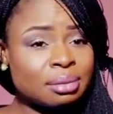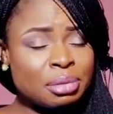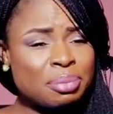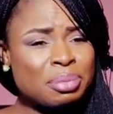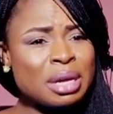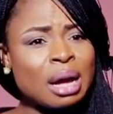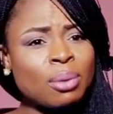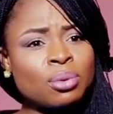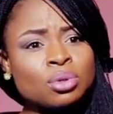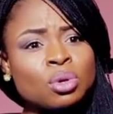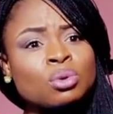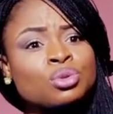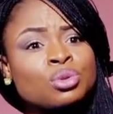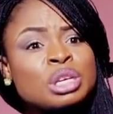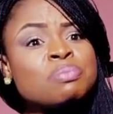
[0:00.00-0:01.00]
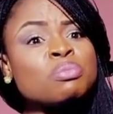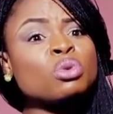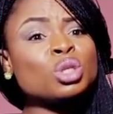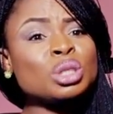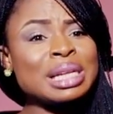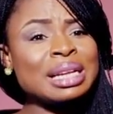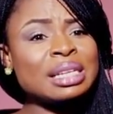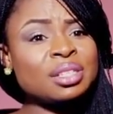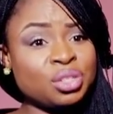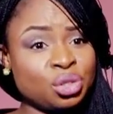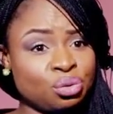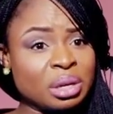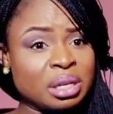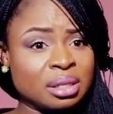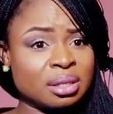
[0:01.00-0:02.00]
Maybe I was also emotionally
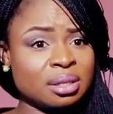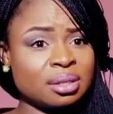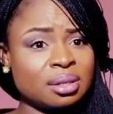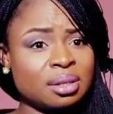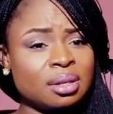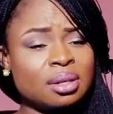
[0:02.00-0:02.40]
stressed.